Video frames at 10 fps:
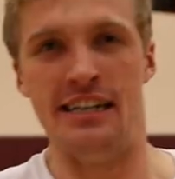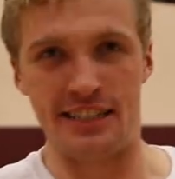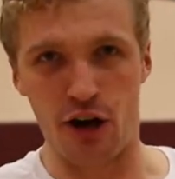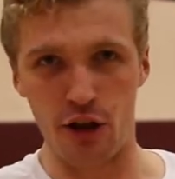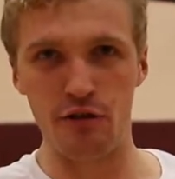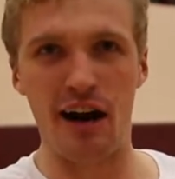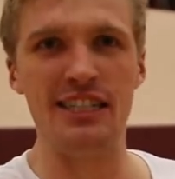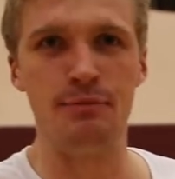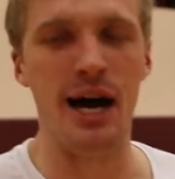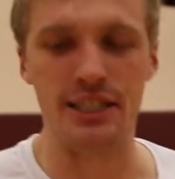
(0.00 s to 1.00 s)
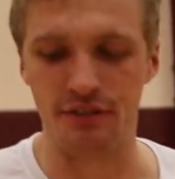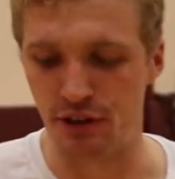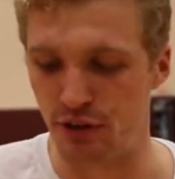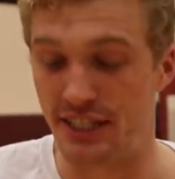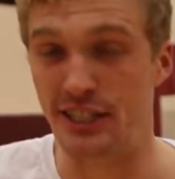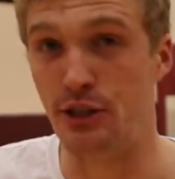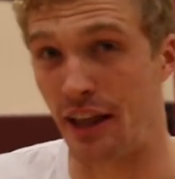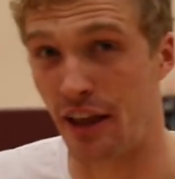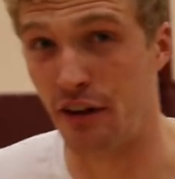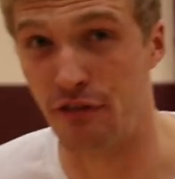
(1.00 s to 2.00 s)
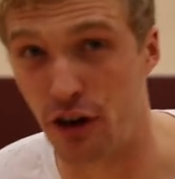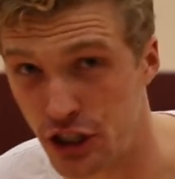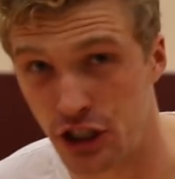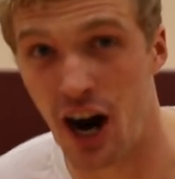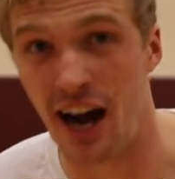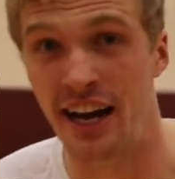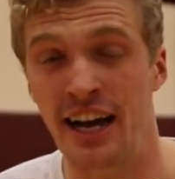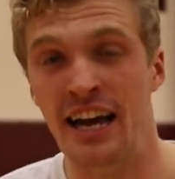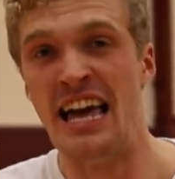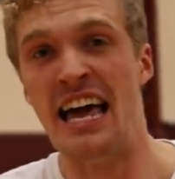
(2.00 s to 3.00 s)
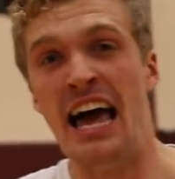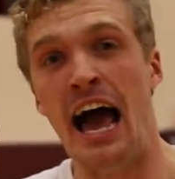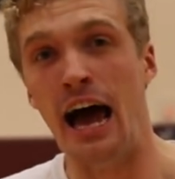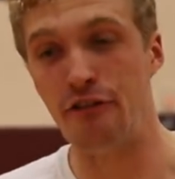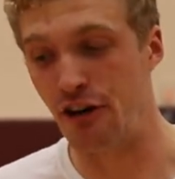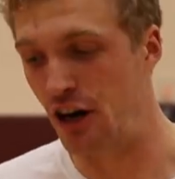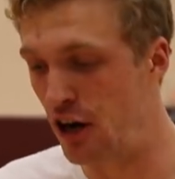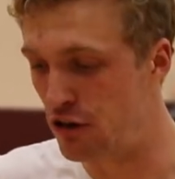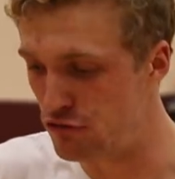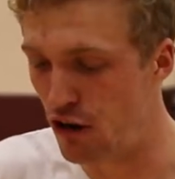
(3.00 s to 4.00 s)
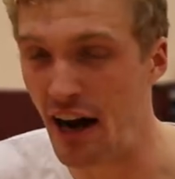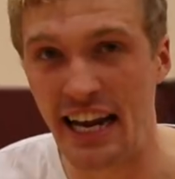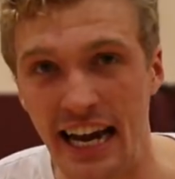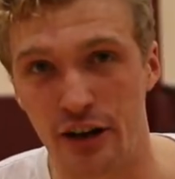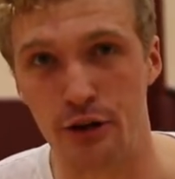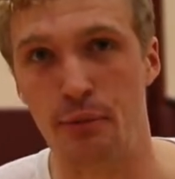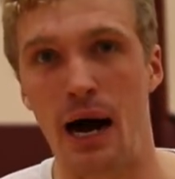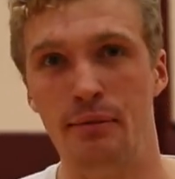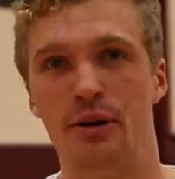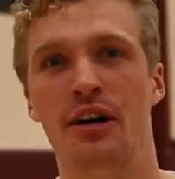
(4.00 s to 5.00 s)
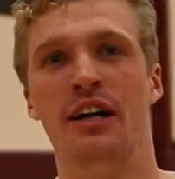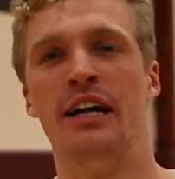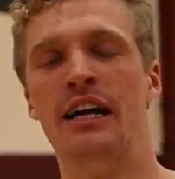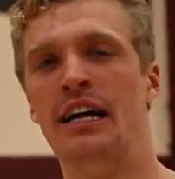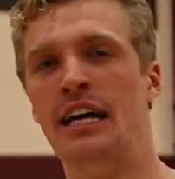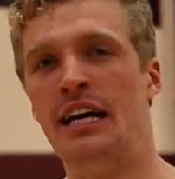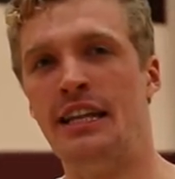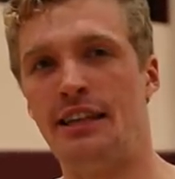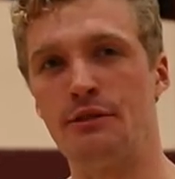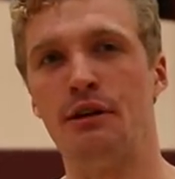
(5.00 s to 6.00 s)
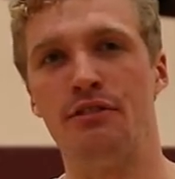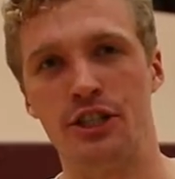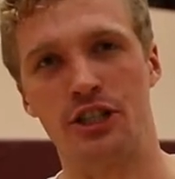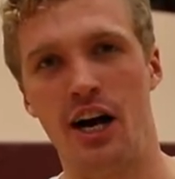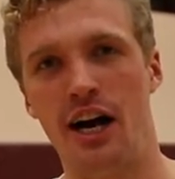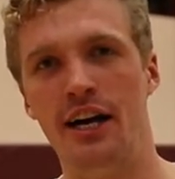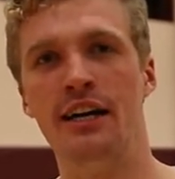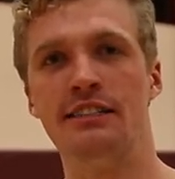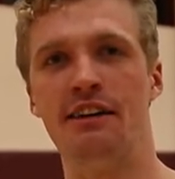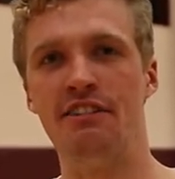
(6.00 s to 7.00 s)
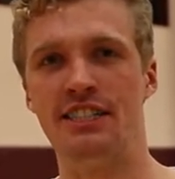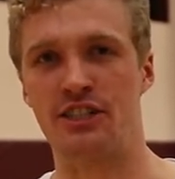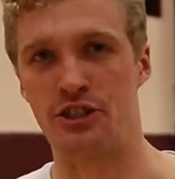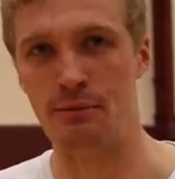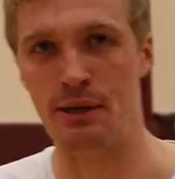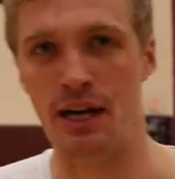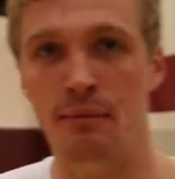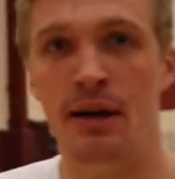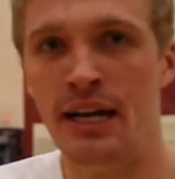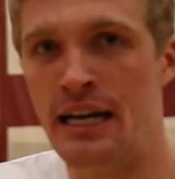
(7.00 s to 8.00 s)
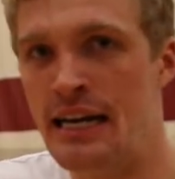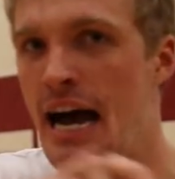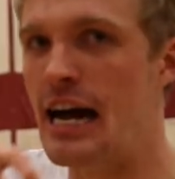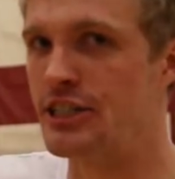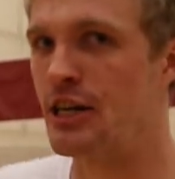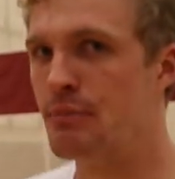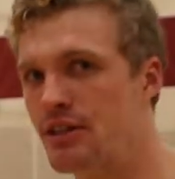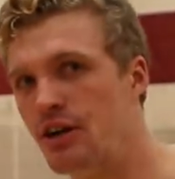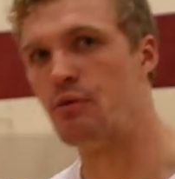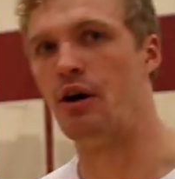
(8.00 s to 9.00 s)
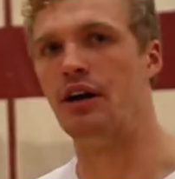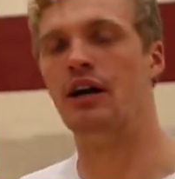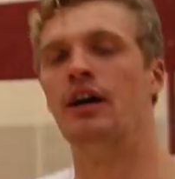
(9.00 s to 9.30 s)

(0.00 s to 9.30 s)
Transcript: tell the Rise Magic viewers, did you get that on the first try ever? Right hand on the Bible. That was my first try. 76ers hit me up at Chanman 31.